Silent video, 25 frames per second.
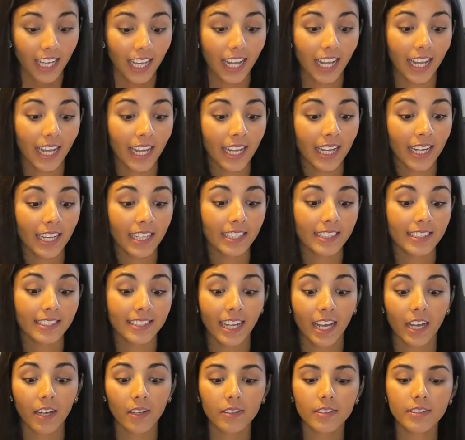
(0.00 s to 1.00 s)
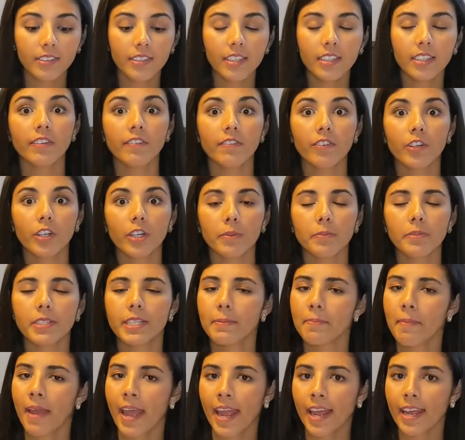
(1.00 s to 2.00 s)
And now the verb
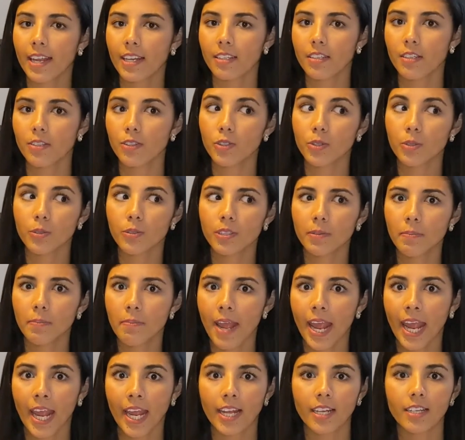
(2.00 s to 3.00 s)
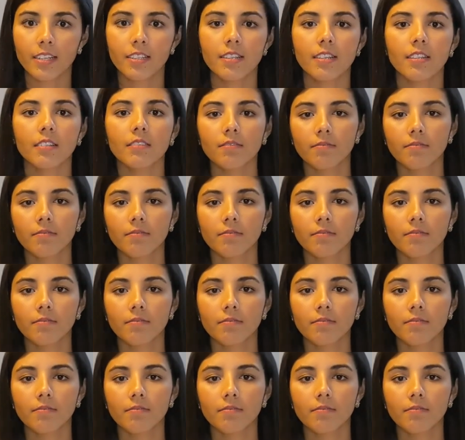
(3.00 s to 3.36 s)
demand, to demand.